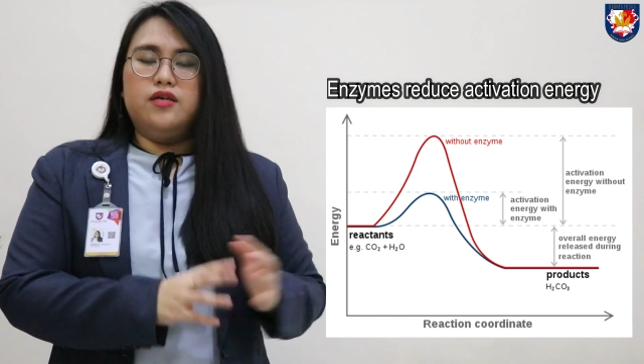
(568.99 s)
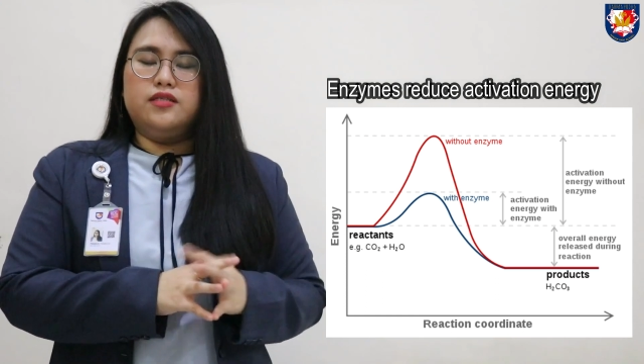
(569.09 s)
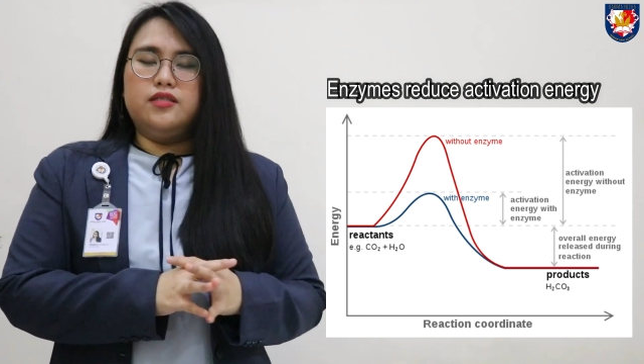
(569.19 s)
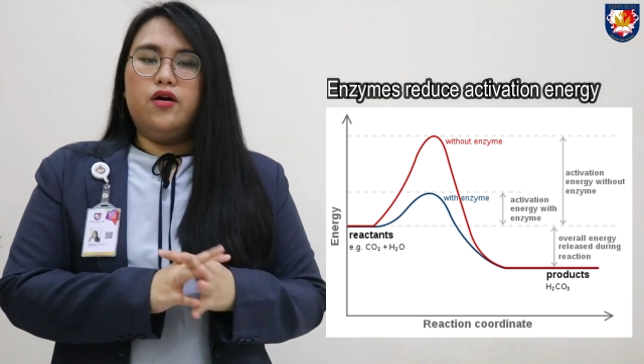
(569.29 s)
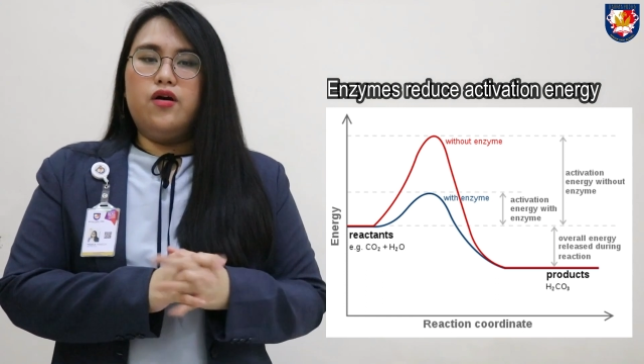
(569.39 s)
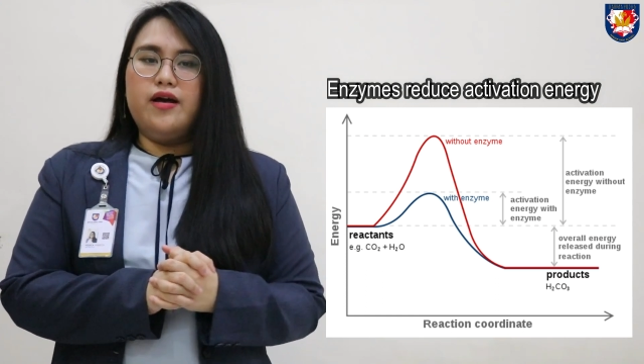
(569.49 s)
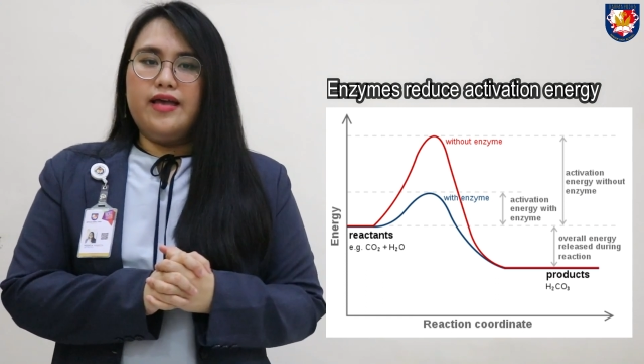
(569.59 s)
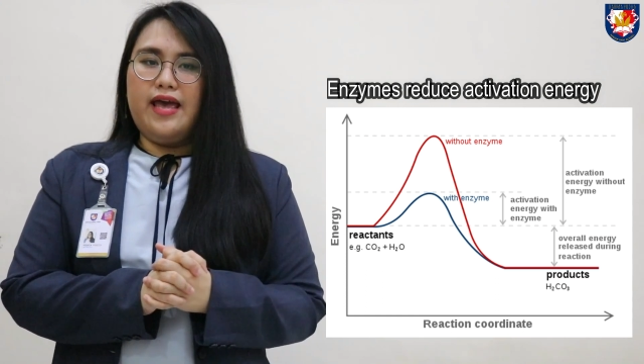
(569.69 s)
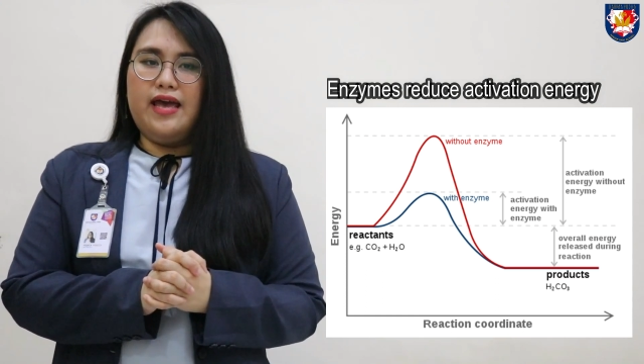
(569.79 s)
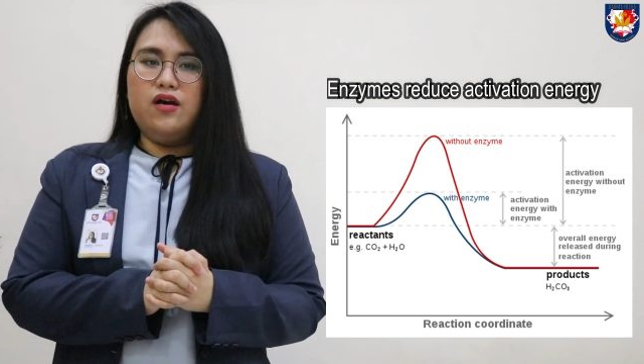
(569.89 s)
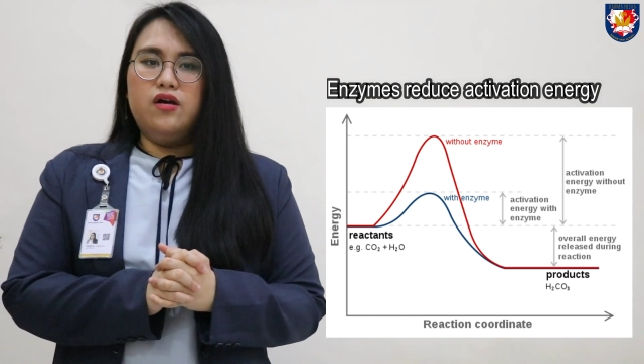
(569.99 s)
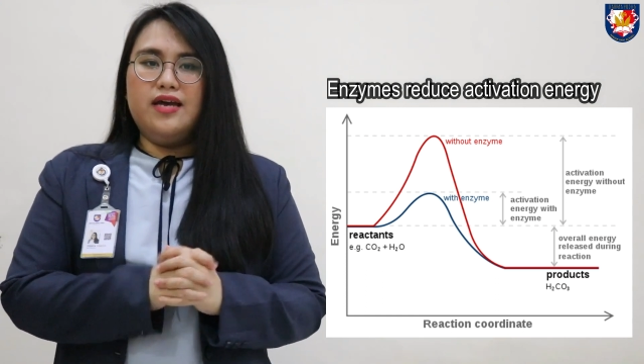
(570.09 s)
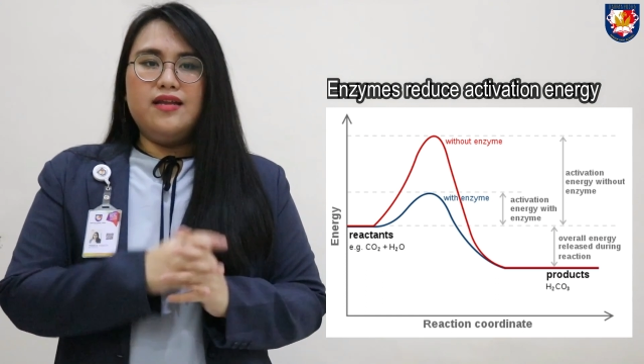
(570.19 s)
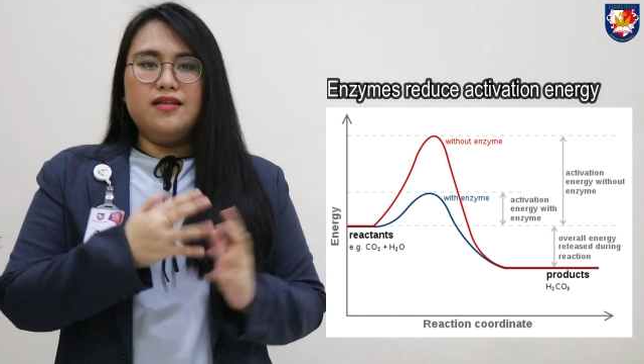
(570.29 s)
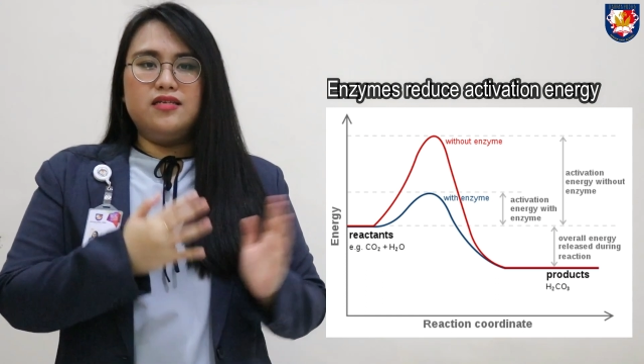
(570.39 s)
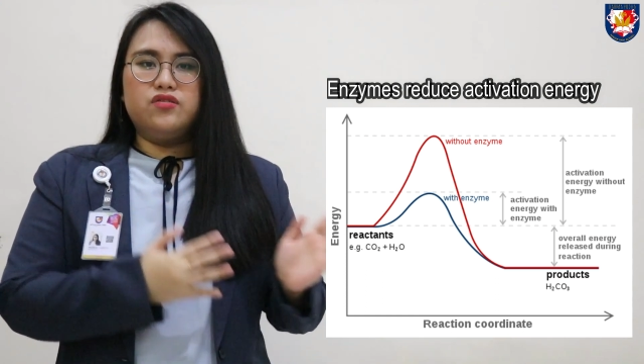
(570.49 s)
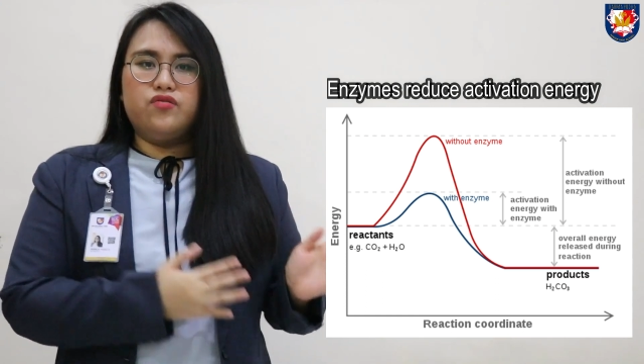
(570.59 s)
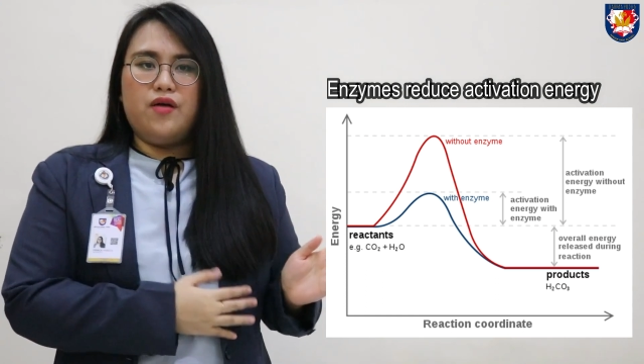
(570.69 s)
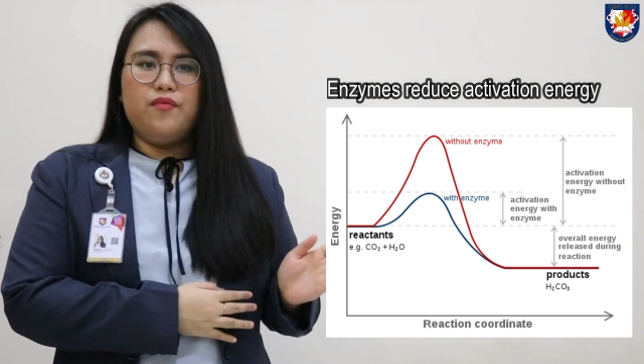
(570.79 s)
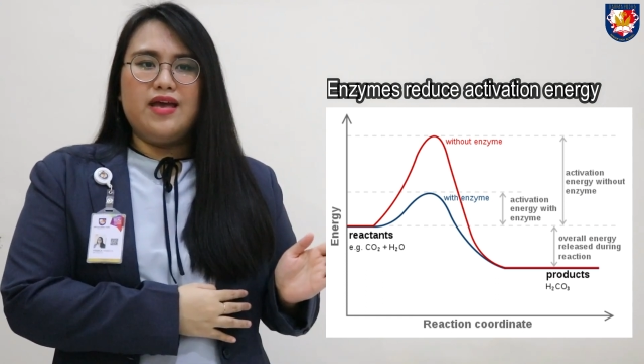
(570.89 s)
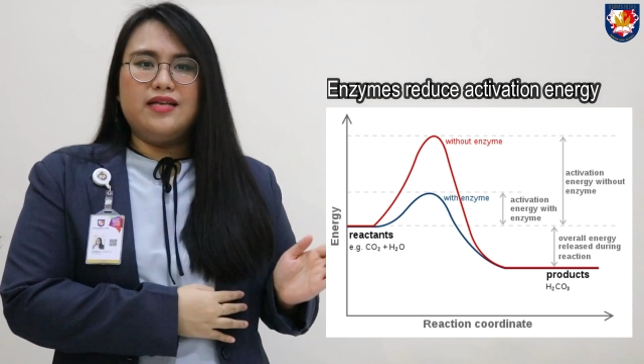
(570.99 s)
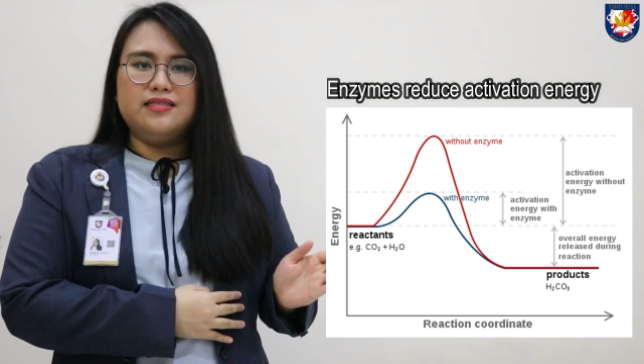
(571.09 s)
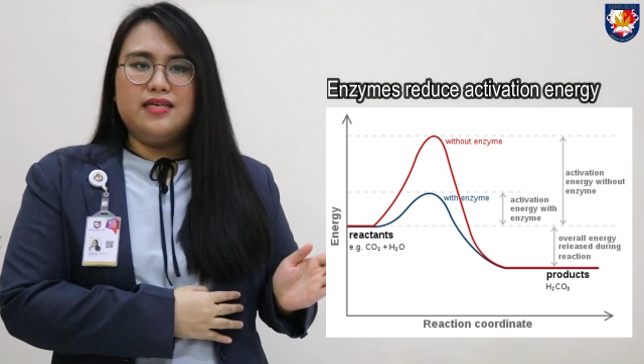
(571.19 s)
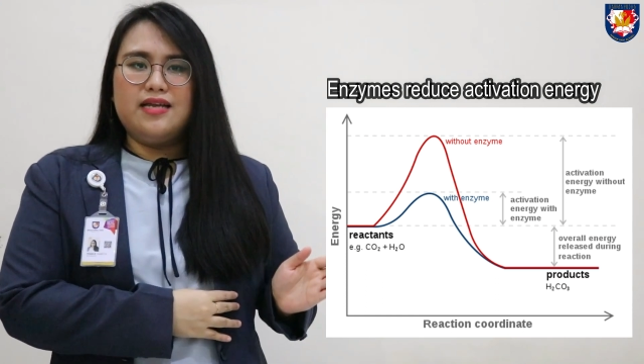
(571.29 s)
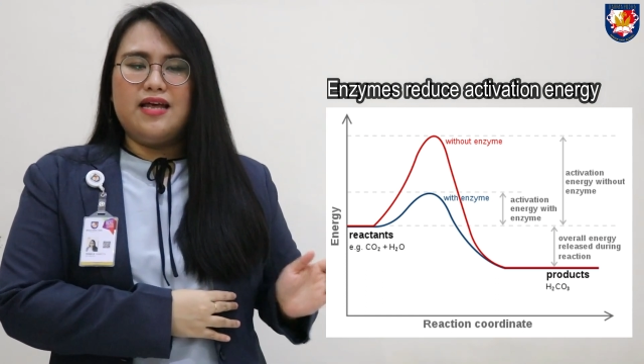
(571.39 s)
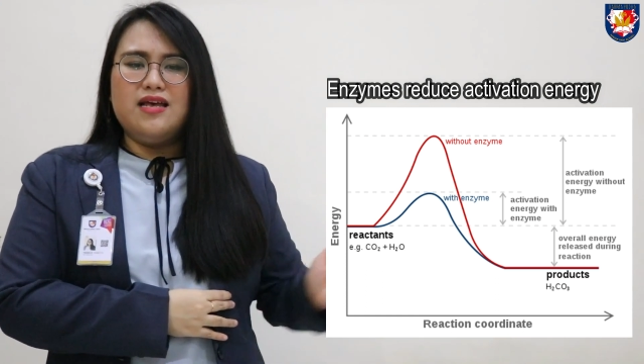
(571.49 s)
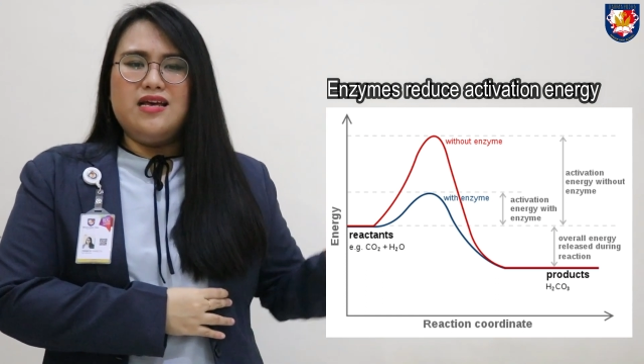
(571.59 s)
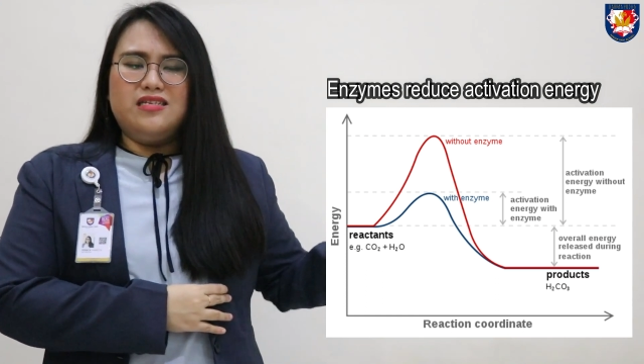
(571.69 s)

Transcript: So okay, in this graph you can see that